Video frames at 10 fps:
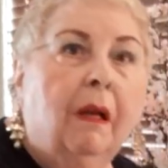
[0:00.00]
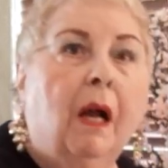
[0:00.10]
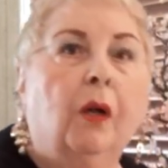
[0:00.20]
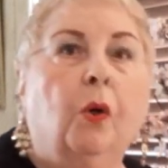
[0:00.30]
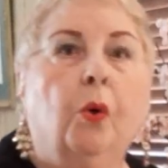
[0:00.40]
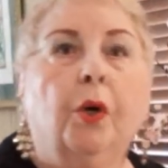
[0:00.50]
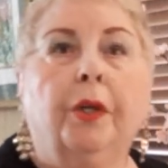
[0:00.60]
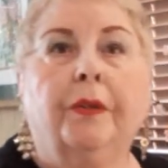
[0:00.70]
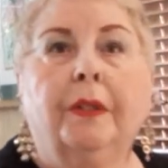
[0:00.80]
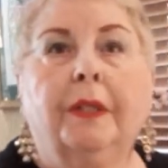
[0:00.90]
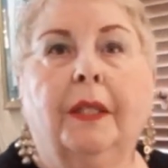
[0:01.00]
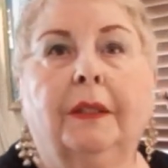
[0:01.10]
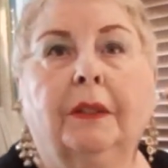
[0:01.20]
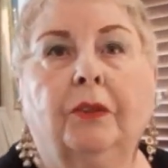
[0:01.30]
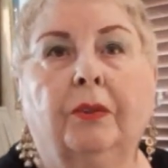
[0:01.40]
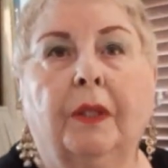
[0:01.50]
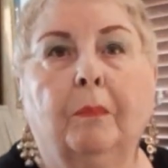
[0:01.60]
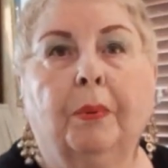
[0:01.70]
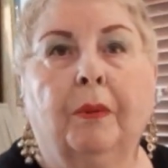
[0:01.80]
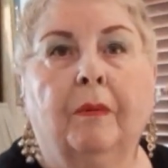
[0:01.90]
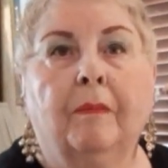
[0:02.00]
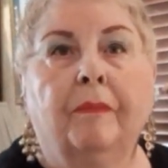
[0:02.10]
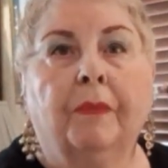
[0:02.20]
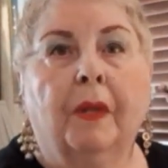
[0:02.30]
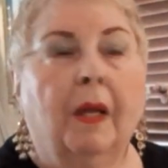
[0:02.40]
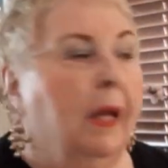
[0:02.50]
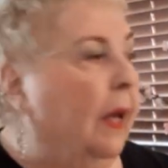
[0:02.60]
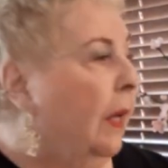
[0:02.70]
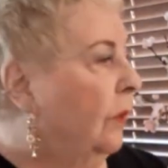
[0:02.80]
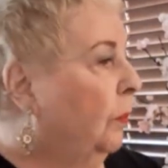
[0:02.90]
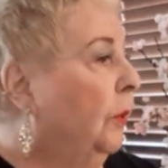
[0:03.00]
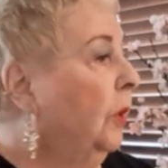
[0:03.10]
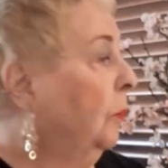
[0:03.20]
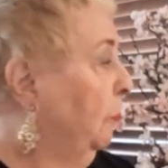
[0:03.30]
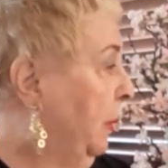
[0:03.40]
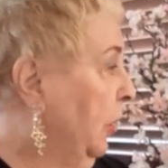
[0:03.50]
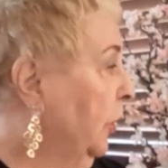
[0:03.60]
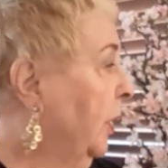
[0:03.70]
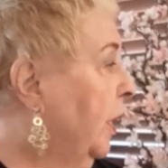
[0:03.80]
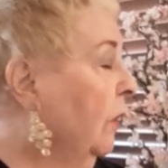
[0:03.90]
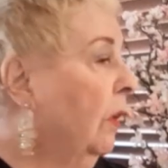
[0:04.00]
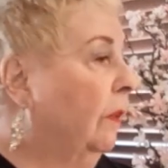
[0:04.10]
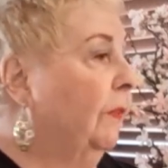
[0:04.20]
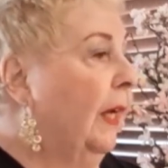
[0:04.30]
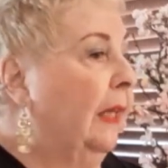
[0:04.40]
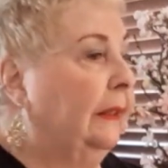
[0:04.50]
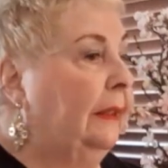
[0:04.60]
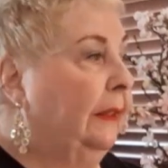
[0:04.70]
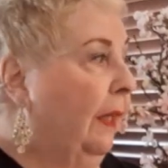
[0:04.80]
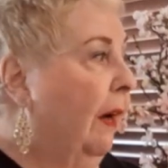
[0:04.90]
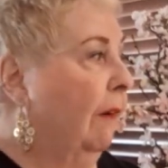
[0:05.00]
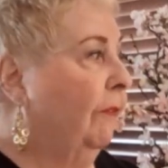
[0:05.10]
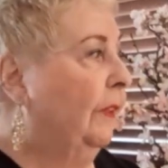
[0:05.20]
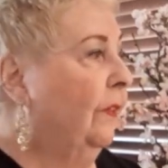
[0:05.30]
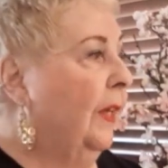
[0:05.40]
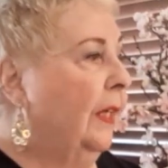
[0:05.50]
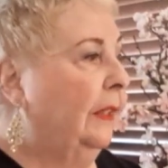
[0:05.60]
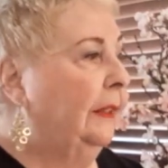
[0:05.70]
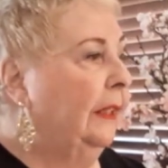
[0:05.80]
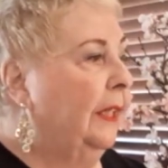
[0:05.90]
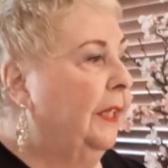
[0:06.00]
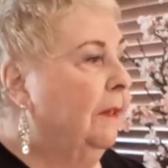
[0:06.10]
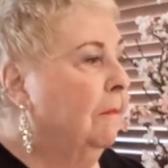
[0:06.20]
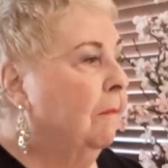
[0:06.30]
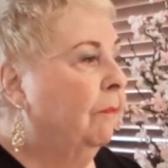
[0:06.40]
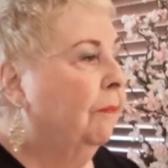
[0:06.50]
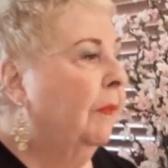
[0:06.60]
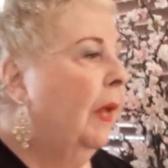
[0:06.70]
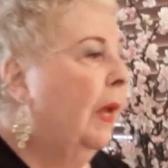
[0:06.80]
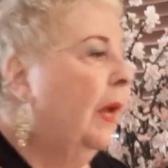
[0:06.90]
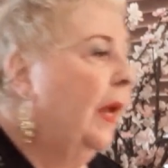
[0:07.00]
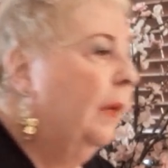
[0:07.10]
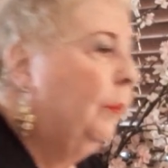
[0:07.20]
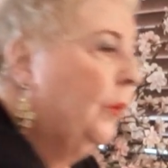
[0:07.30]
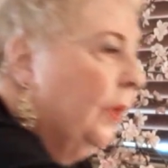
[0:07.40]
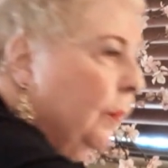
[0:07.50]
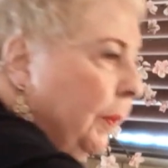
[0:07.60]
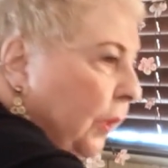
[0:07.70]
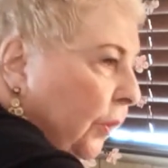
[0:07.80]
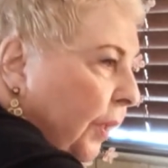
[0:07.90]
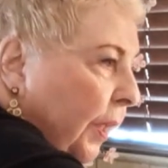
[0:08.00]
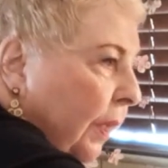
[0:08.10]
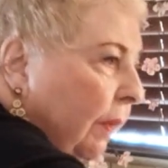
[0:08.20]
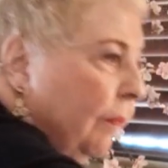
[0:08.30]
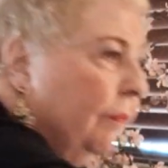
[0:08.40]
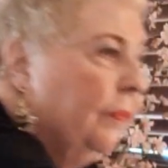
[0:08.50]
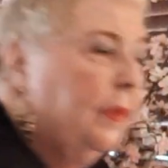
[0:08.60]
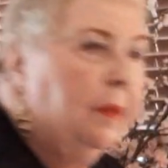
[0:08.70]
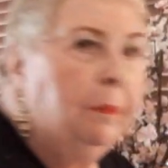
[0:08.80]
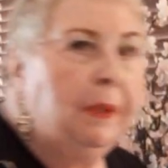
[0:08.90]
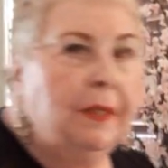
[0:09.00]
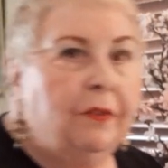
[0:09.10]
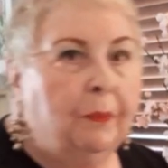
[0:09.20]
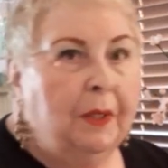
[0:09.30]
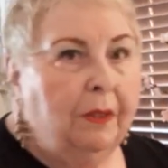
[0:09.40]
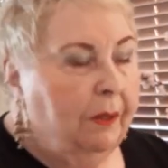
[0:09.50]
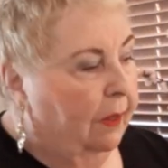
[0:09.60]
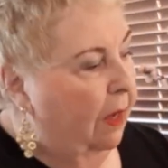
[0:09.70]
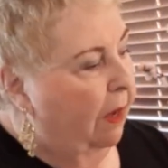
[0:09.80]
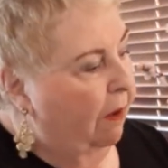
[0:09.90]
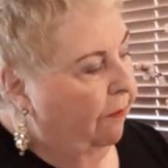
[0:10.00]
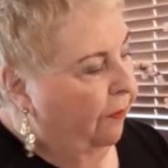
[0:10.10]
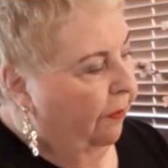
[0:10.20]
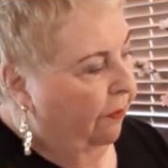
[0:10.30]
A chord that takes a trip. So we're going to be learning all of that stuff. Isn't that exciting? And we're going to be learning the placement of